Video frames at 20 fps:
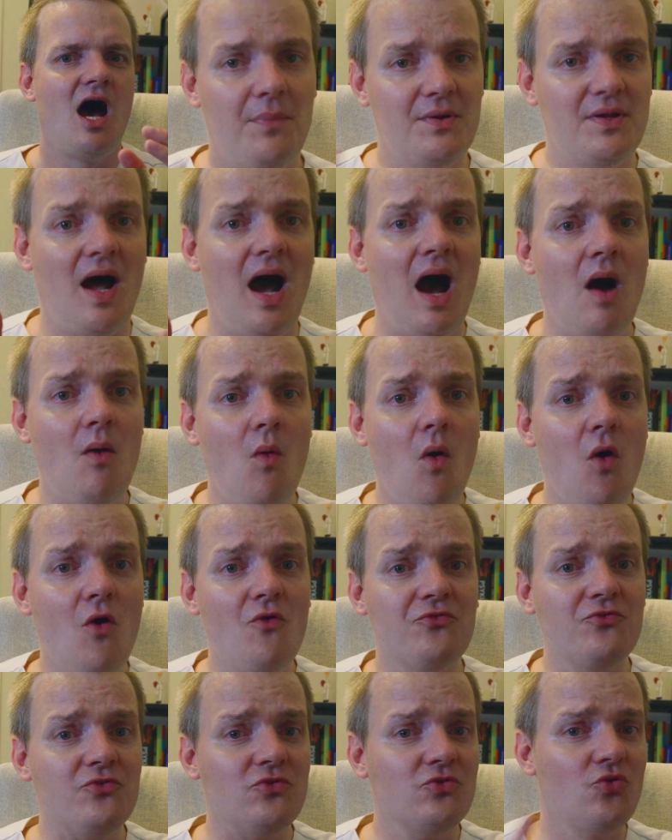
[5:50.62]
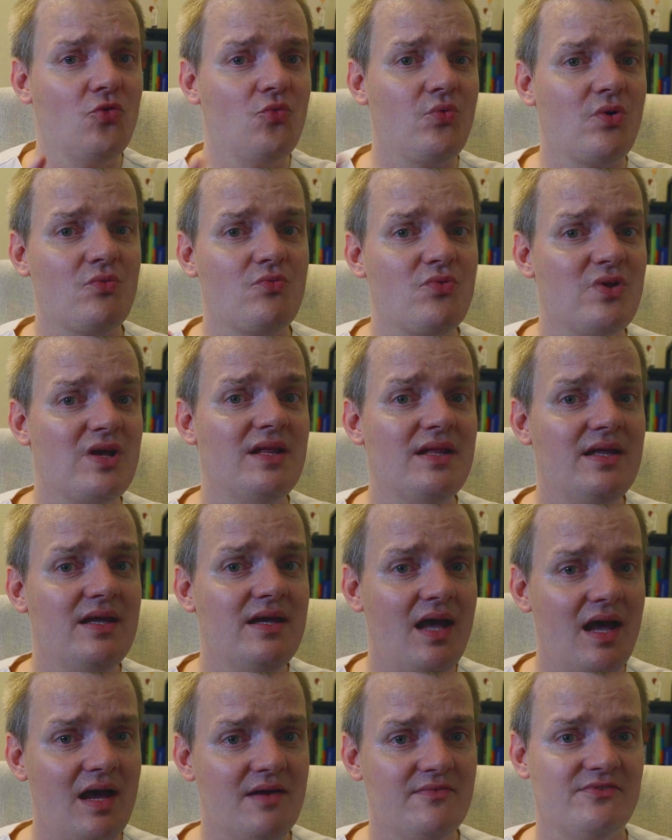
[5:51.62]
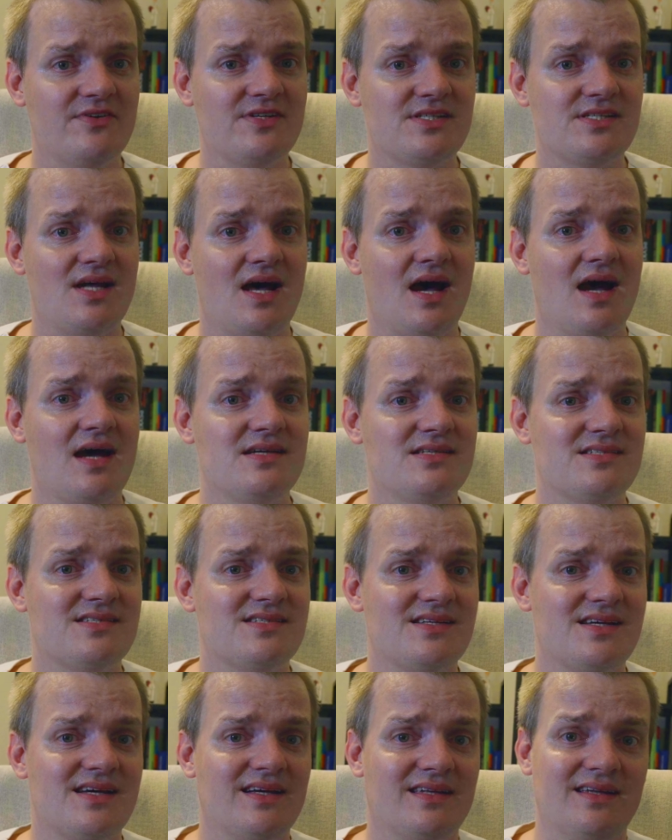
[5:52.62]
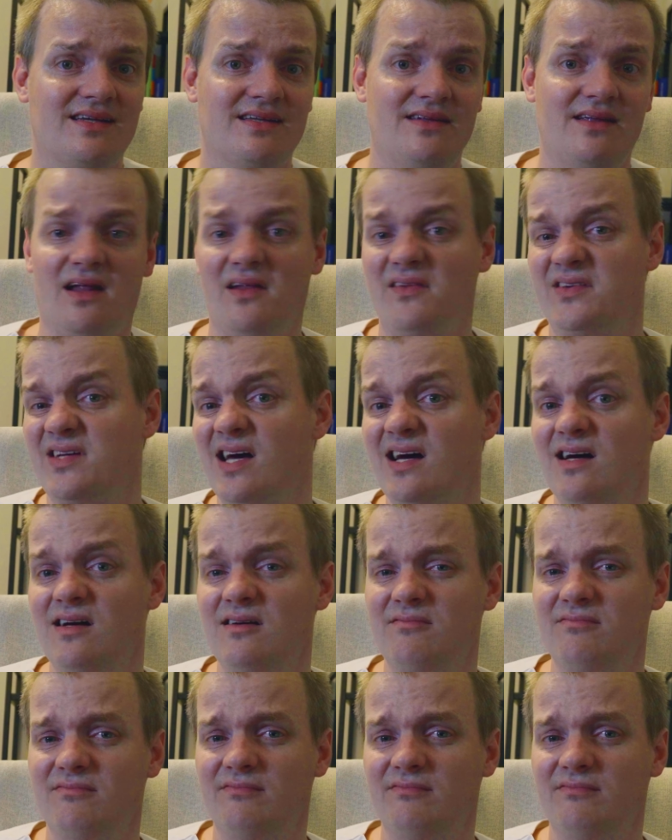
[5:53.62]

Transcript: but how often do we really emphasize it in healthcare?